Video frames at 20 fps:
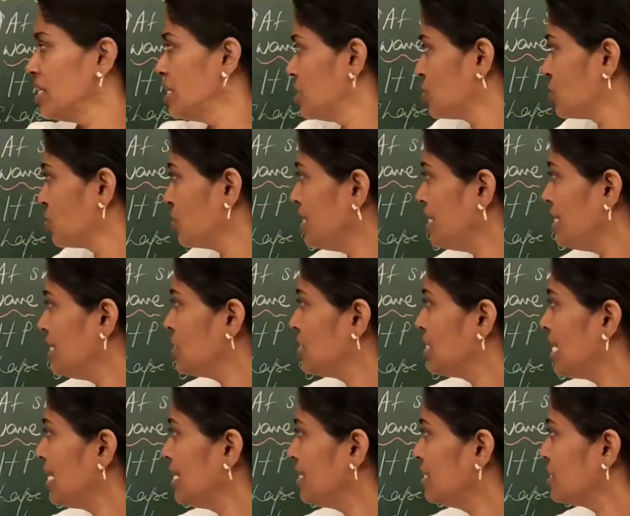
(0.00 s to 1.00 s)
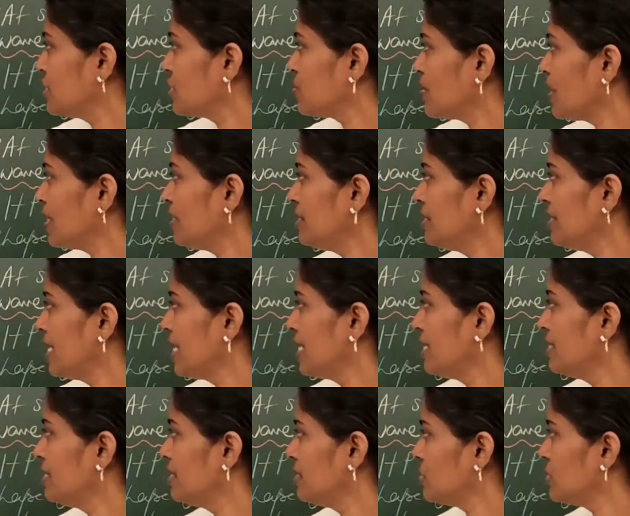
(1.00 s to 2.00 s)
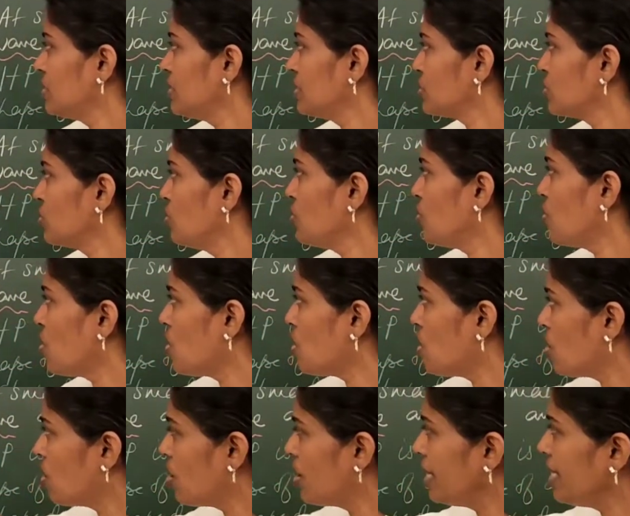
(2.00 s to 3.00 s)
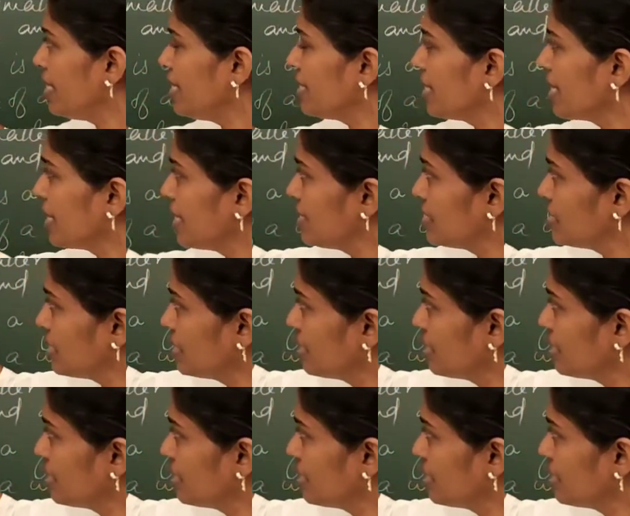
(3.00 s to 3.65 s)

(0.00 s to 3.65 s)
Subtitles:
So initially this one, then this go on increasing.